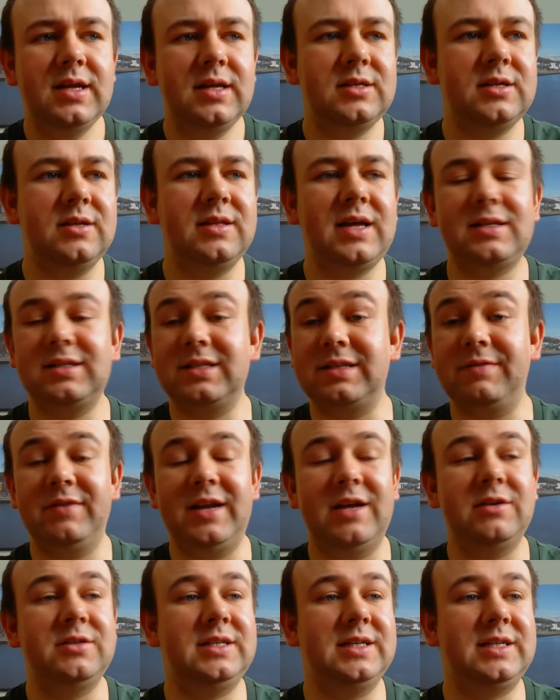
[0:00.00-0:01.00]
So that's
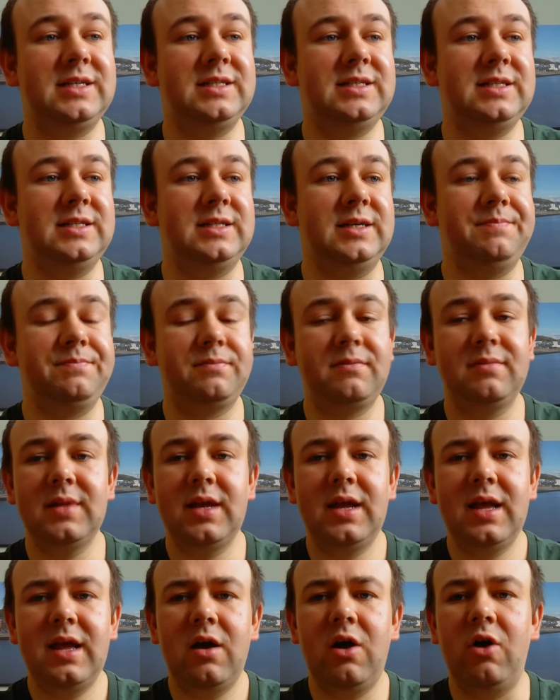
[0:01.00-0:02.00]
something else to consider.
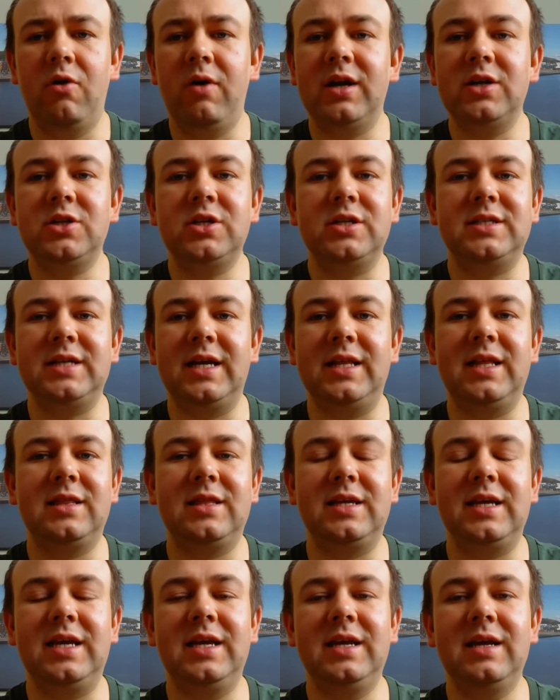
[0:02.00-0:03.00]
Oh, and I should say
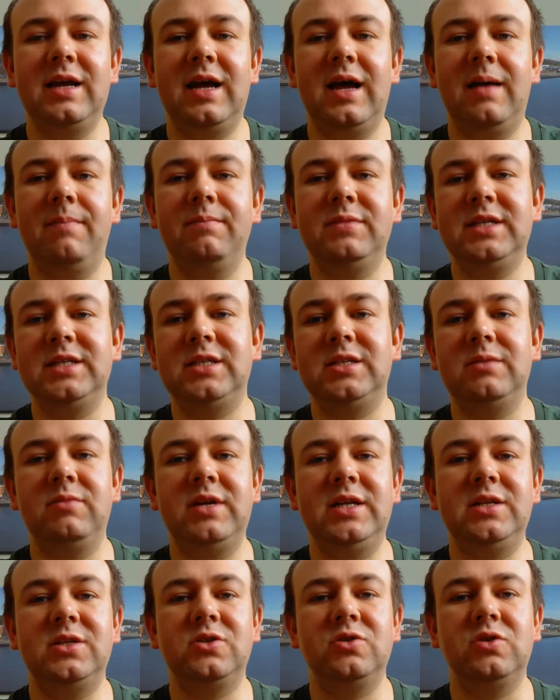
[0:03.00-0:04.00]
that the um, system
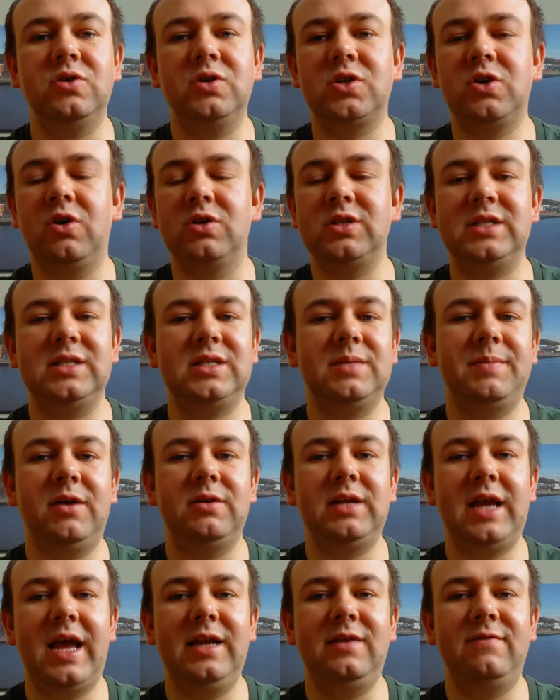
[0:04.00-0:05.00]
we installed cost us
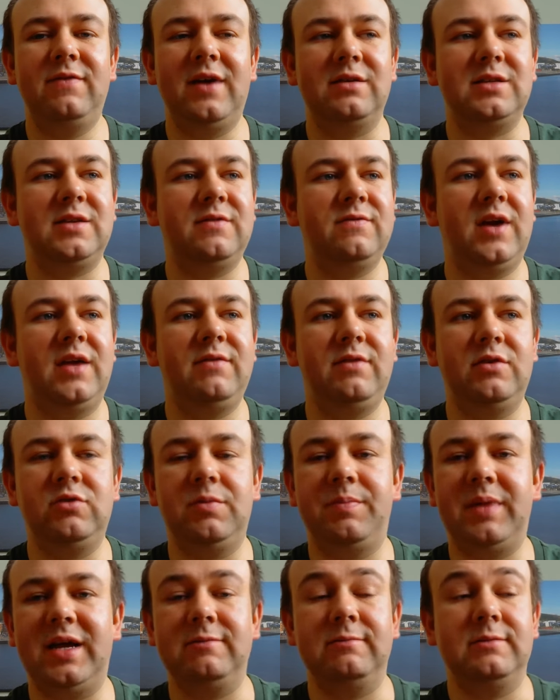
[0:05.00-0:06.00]
about eight thousand five
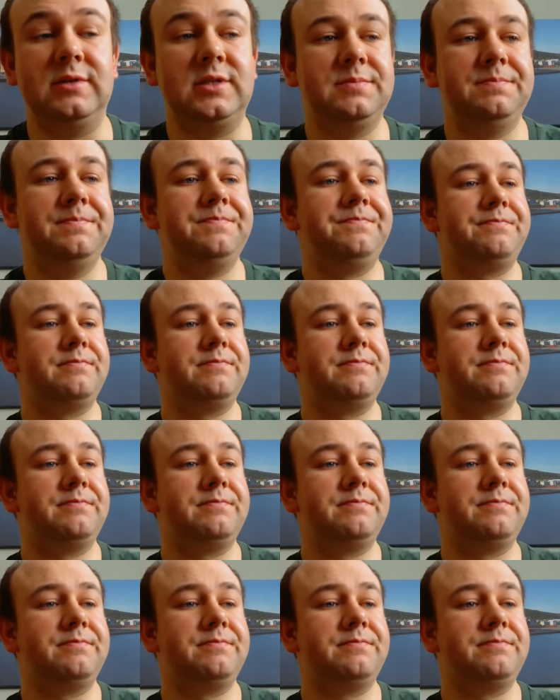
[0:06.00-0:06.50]
hundred pounds.